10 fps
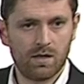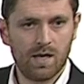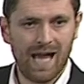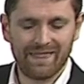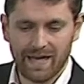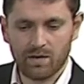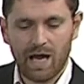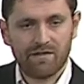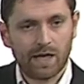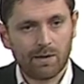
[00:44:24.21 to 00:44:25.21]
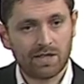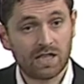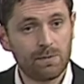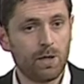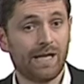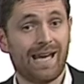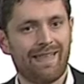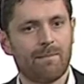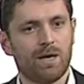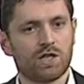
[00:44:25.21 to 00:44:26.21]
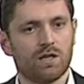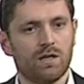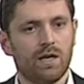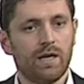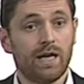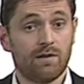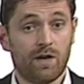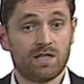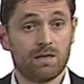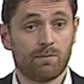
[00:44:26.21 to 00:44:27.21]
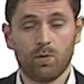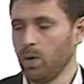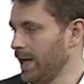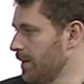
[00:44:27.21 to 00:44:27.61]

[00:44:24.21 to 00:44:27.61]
and then finding a way to communicate that mission in a very simple way.